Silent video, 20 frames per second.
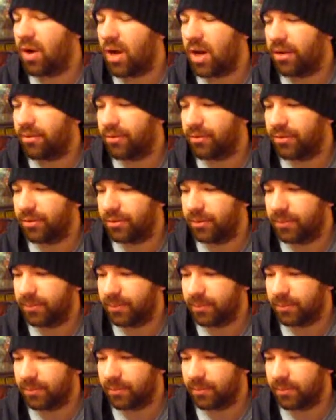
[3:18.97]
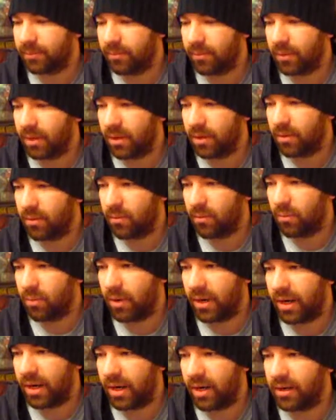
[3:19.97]
off
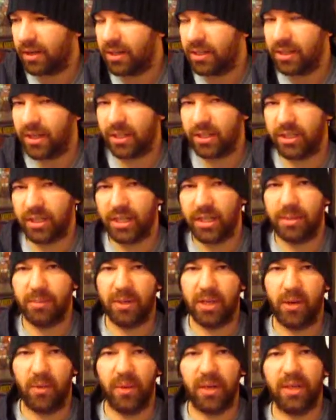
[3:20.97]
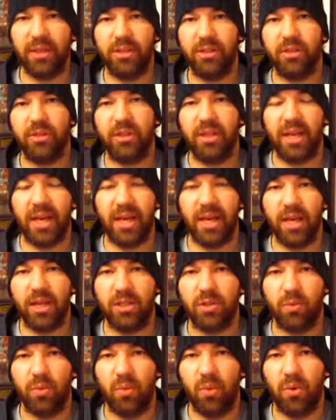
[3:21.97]
where he's actually going to be going into the
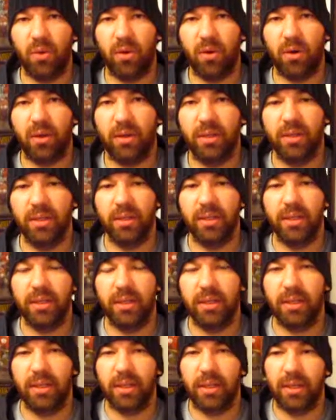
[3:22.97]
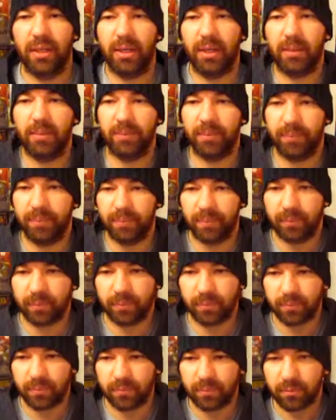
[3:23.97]
Chaos War um,
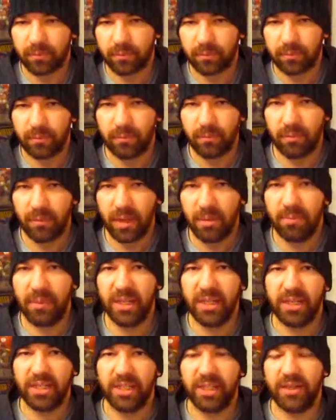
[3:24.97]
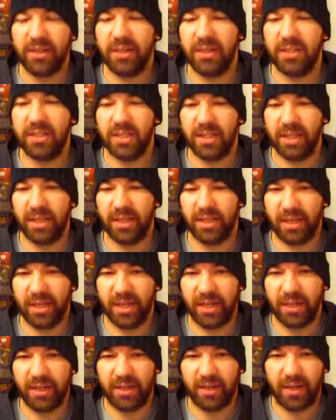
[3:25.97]
miniseries, and
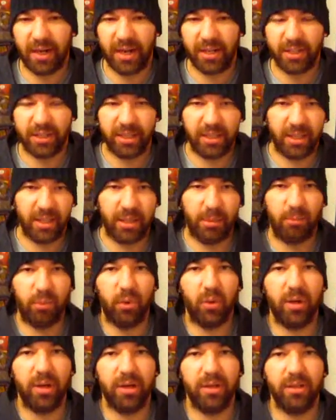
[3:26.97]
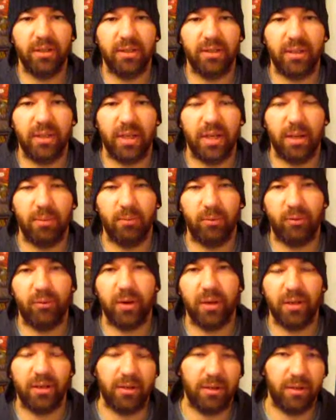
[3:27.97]
they are actually an important um,
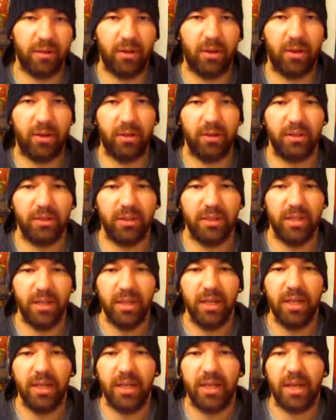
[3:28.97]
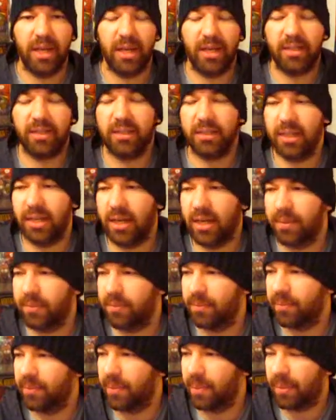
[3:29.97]
front, the Hulks, at
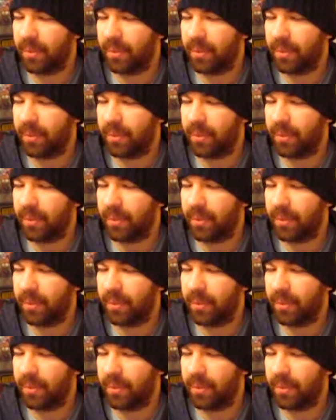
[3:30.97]
um,